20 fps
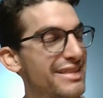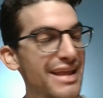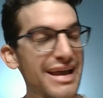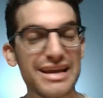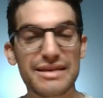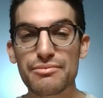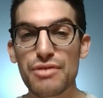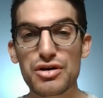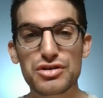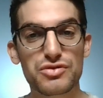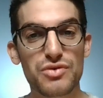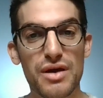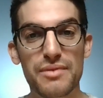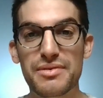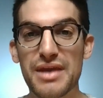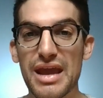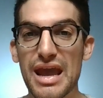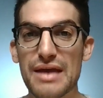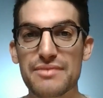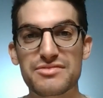Like most
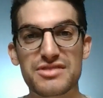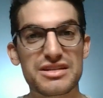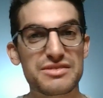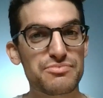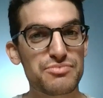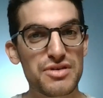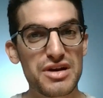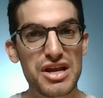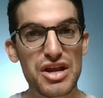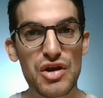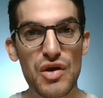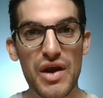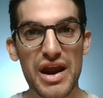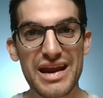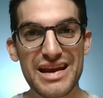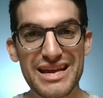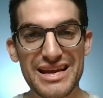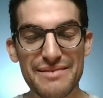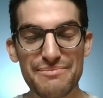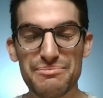webcams, it's pretty
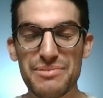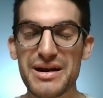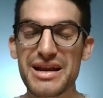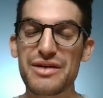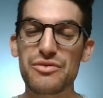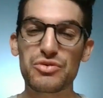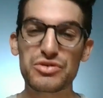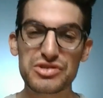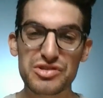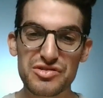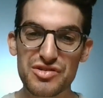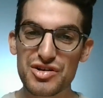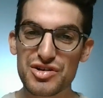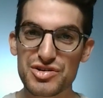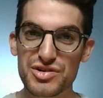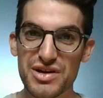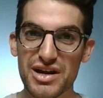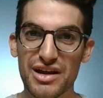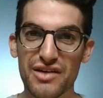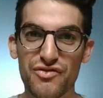grainy, but it will do
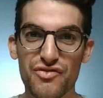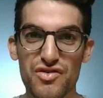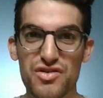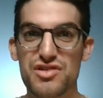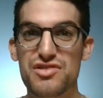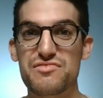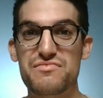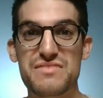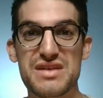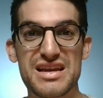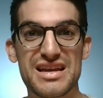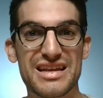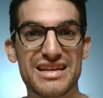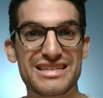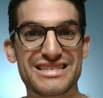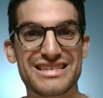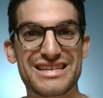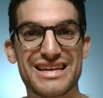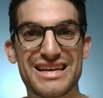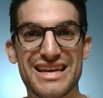the trick for your
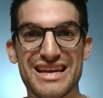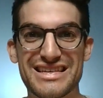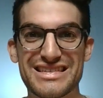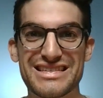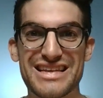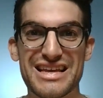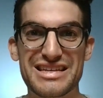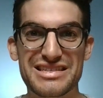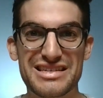meetings as